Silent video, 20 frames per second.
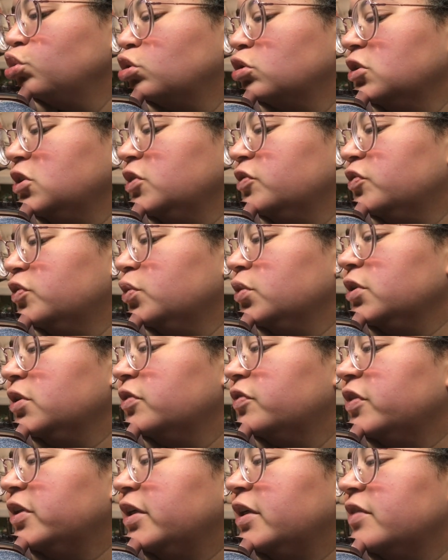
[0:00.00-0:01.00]
three,
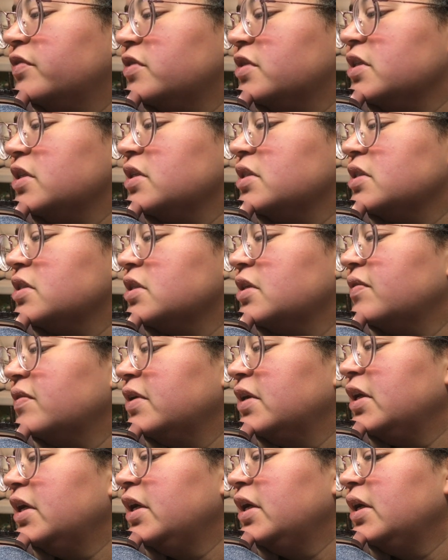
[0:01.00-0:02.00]
four, five, six,
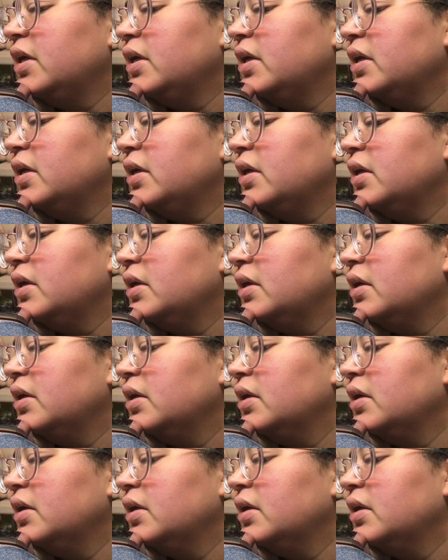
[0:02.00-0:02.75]
seven, eight,